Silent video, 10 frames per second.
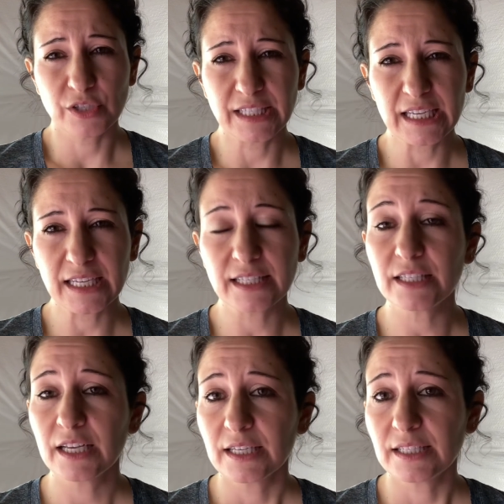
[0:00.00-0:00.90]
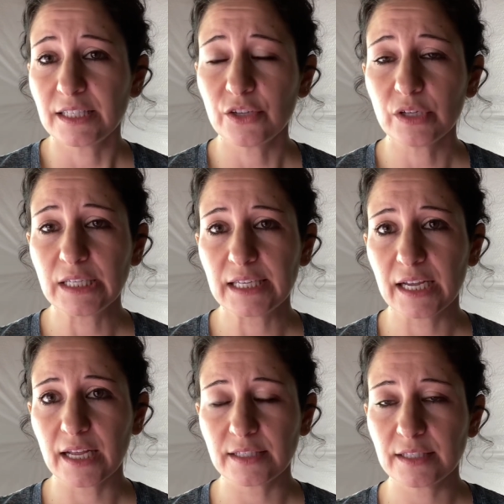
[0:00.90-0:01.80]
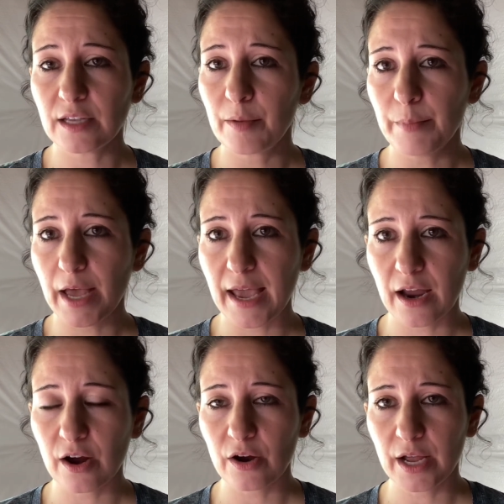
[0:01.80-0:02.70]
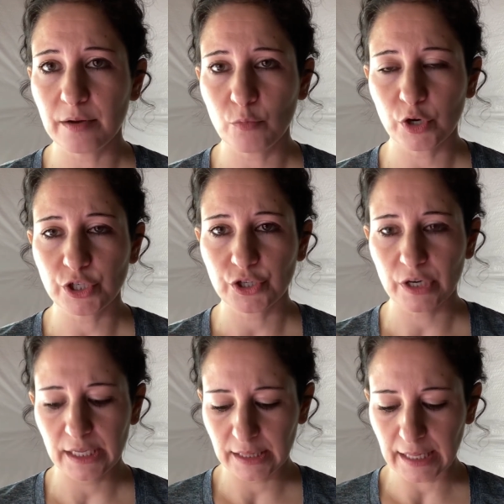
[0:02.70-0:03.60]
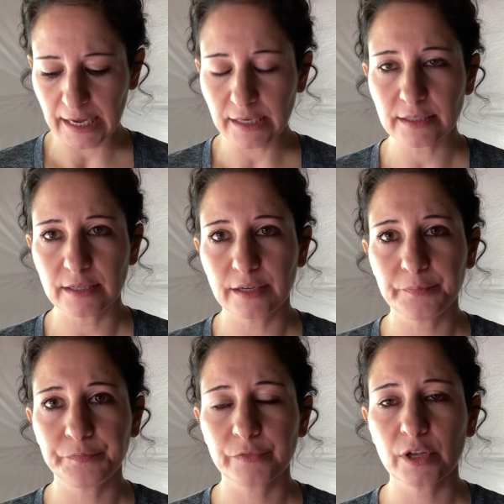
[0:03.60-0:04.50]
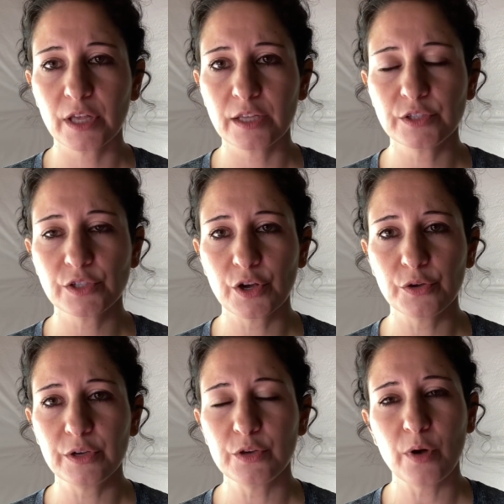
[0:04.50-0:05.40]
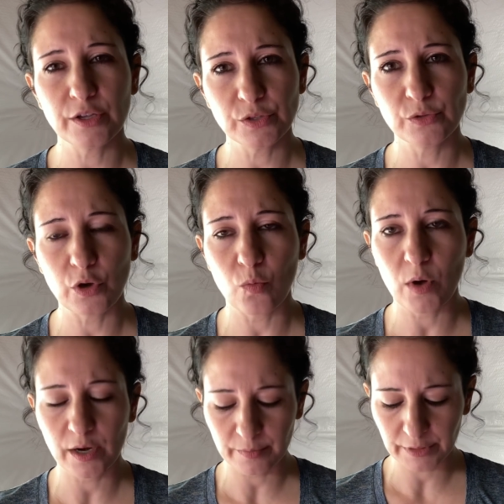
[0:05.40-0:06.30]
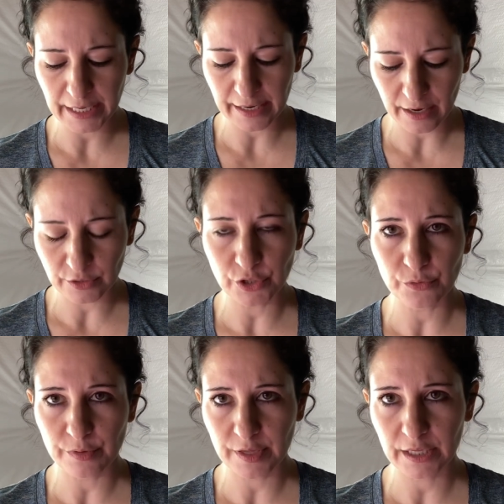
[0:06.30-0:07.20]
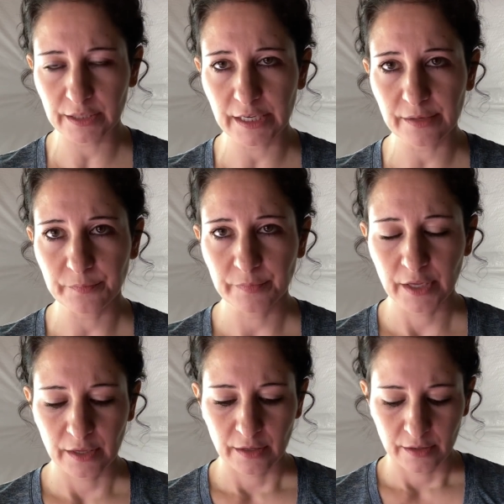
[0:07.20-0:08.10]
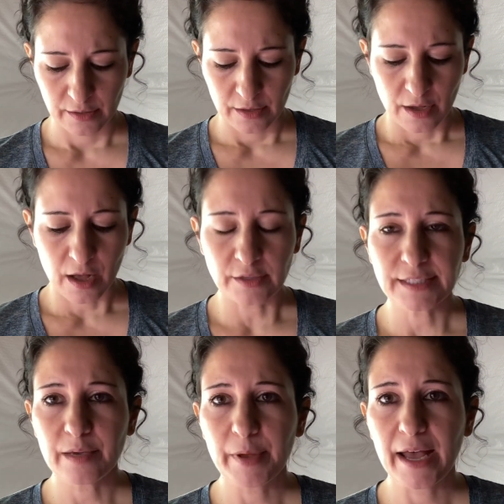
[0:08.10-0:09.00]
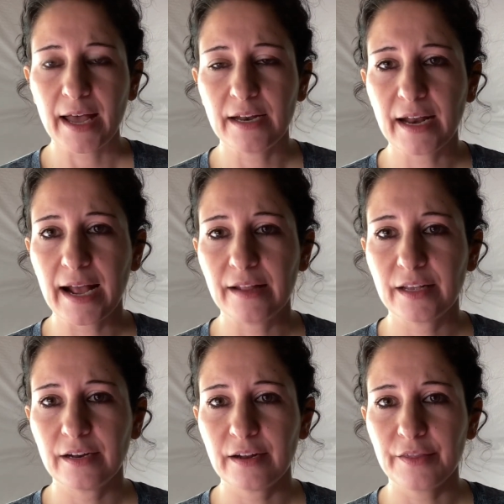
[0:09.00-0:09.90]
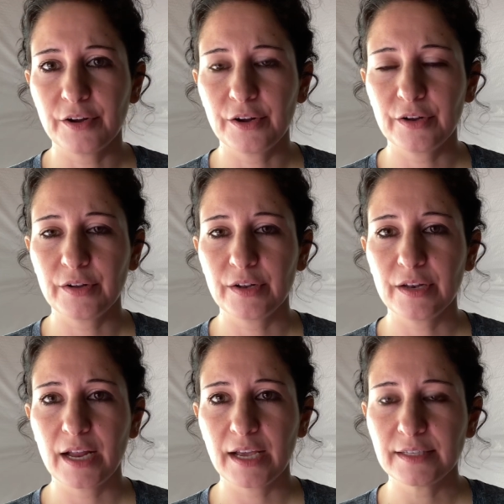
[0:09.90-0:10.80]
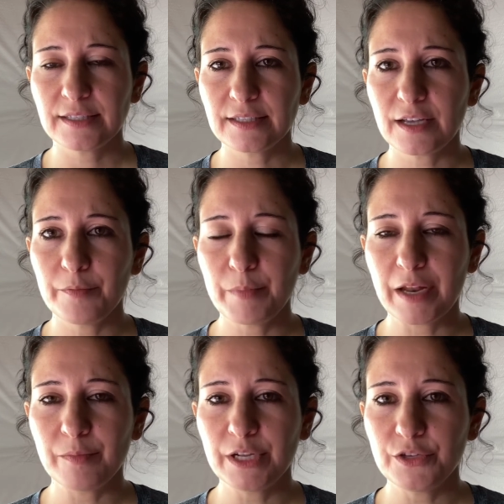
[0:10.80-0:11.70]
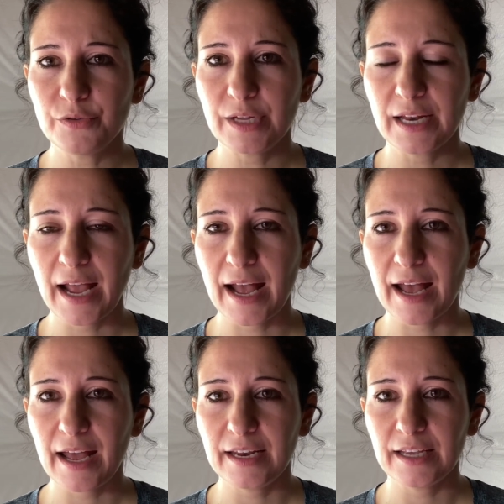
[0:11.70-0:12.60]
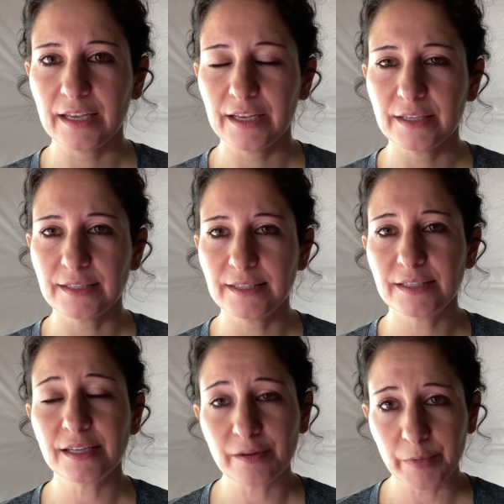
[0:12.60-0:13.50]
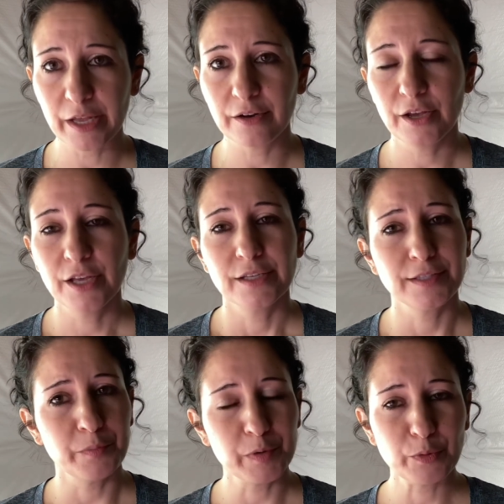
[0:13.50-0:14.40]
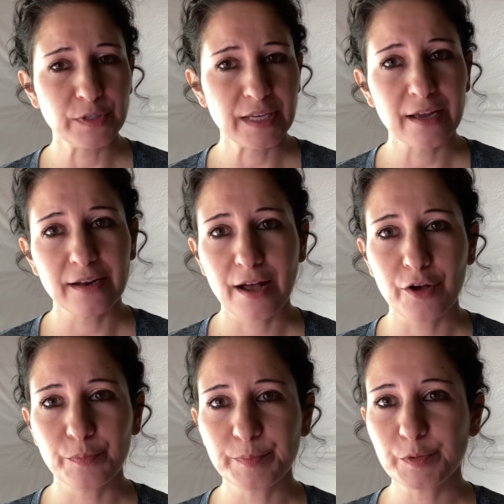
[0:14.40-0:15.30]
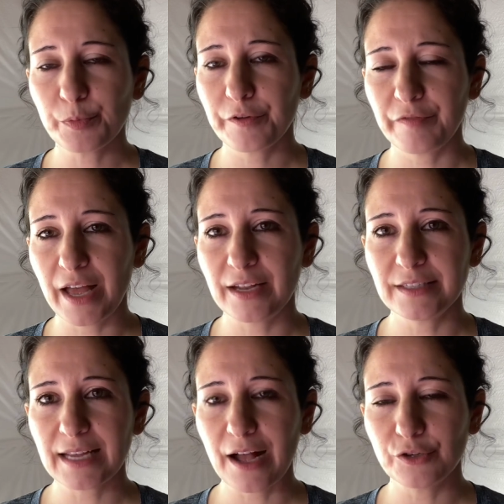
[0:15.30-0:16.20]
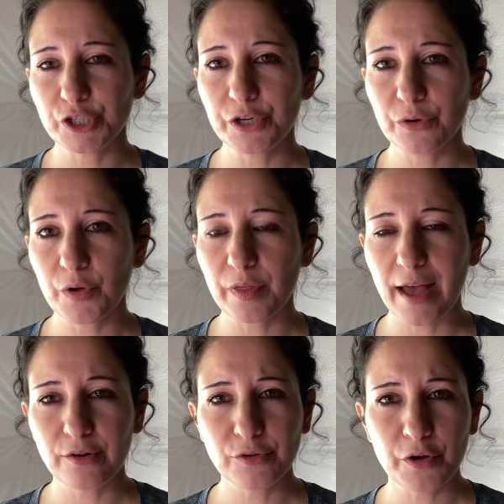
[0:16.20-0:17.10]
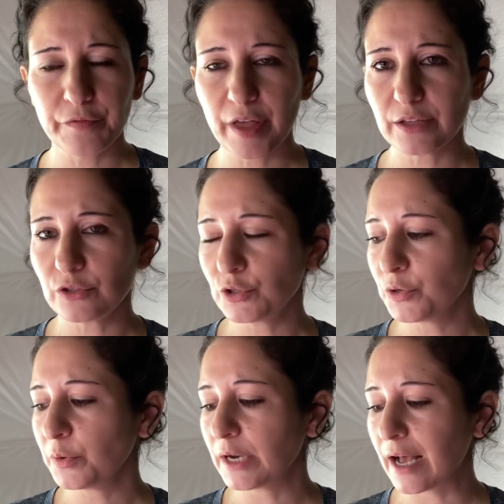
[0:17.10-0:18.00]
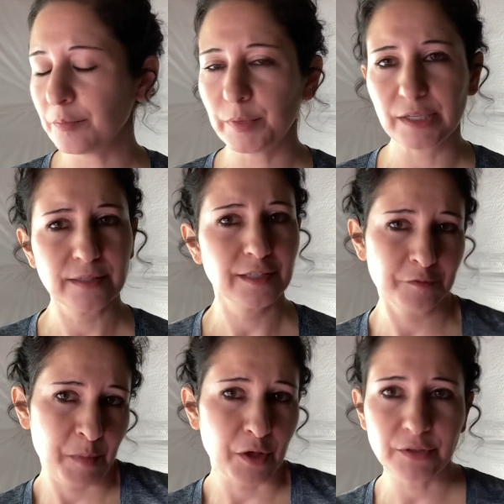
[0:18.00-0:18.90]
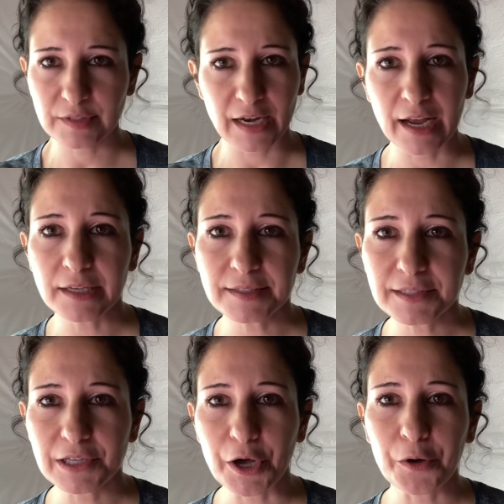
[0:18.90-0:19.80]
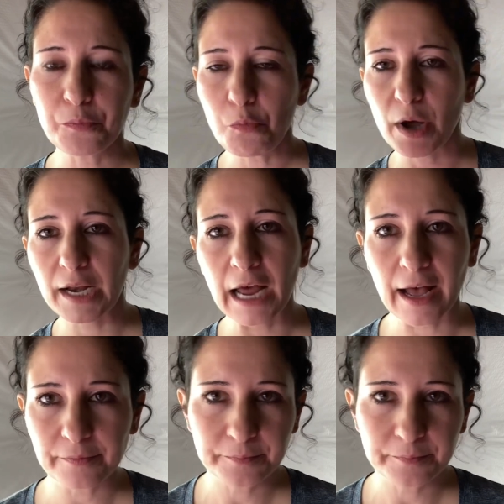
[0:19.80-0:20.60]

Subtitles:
seeds still need to get some air and moisture and light. And so you also don't want to lay it on too thickly. I'll skip ahead and add that another nice amendment you can add is cinnamon. Some people say it helps prevent algae growth. I don't know if that's true or not, but it smells nice, so why not?